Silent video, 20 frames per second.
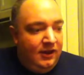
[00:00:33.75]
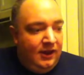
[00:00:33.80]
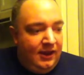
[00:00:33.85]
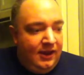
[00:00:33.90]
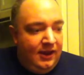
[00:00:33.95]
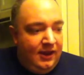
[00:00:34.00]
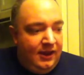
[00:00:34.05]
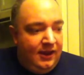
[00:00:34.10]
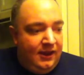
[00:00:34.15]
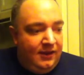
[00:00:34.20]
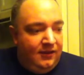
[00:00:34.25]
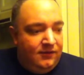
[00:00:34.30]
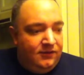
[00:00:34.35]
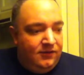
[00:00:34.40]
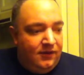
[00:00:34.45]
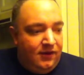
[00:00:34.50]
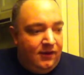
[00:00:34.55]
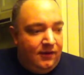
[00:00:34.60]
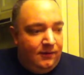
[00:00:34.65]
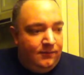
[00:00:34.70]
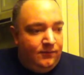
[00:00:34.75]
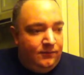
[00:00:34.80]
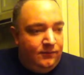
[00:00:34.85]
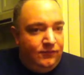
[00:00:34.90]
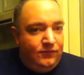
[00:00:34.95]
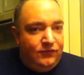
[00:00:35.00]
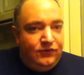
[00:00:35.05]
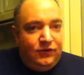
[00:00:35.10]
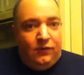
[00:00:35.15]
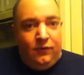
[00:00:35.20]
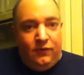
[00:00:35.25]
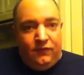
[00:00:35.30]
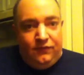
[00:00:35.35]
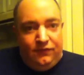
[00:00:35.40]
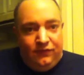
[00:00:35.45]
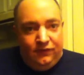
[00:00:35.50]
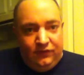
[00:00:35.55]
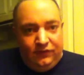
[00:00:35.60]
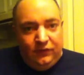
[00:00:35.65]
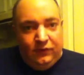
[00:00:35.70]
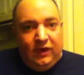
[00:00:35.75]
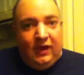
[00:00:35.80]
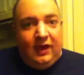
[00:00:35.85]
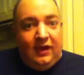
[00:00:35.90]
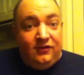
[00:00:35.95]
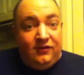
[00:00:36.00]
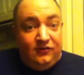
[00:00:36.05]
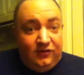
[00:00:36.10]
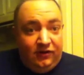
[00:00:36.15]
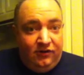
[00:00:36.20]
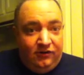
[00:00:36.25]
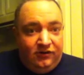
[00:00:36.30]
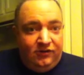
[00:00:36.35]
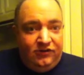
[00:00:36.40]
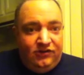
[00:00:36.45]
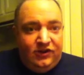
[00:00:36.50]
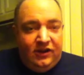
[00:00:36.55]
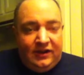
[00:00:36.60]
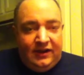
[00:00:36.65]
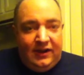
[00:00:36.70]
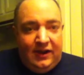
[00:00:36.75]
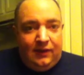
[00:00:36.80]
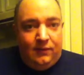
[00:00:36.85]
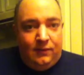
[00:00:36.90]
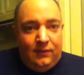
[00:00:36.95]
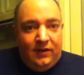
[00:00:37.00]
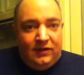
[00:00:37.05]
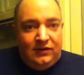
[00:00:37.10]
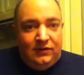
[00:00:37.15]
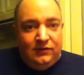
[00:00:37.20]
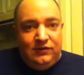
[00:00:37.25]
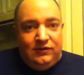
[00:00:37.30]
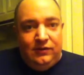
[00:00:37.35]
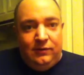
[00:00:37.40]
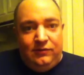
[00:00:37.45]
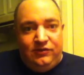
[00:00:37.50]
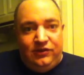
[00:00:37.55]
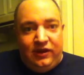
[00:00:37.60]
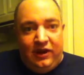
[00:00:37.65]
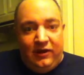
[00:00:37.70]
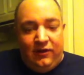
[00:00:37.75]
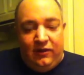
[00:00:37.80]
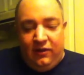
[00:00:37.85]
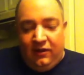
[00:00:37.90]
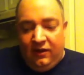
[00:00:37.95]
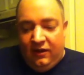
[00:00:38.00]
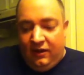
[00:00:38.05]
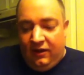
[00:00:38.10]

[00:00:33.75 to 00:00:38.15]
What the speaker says: And so for you guys that are just checking out my YouTube channel,